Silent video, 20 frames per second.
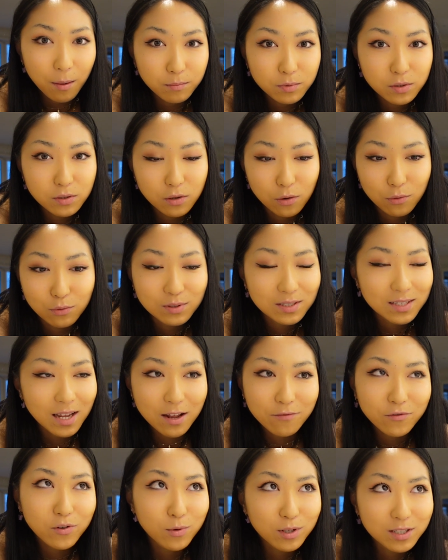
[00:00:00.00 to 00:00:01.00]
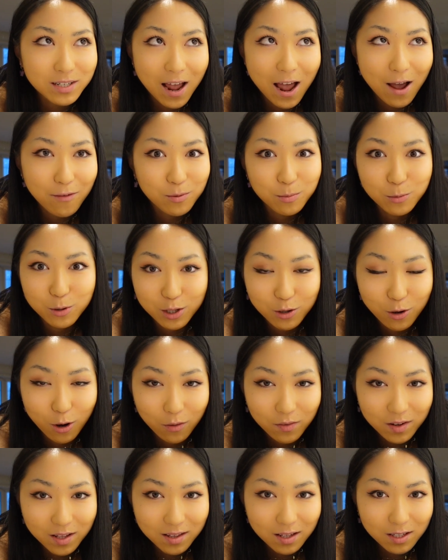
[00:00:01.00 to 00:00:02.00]
So say if you were to have your morning
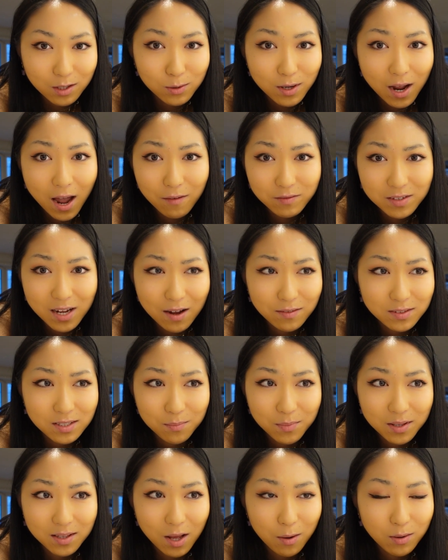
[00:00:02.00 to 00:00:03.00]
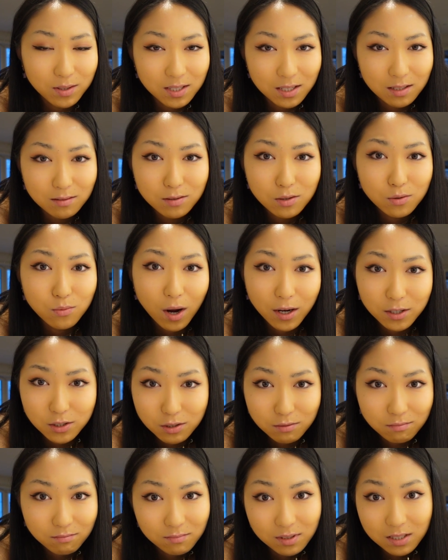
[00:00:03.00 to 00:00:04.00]
coffee, then you would have to have something that was like
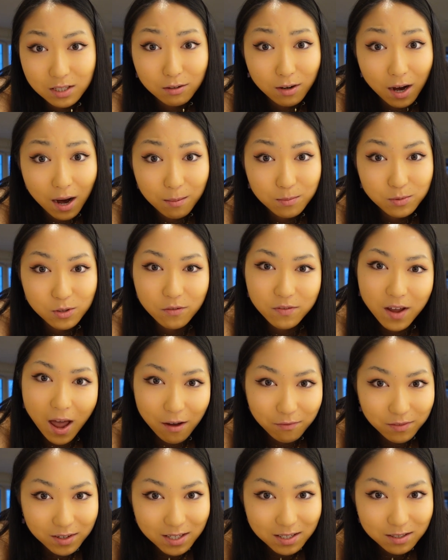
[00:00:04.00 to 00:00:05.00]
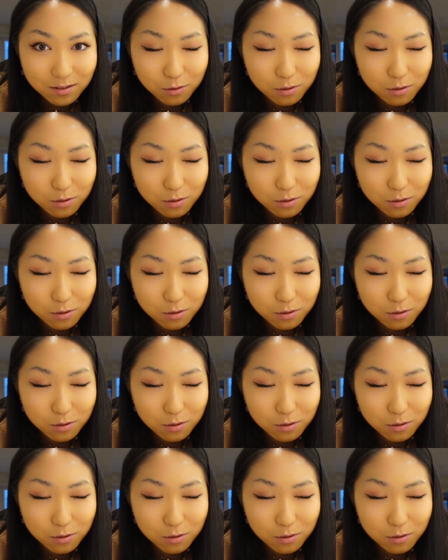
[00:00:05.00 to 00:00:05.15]
200 milligrams of caffeine,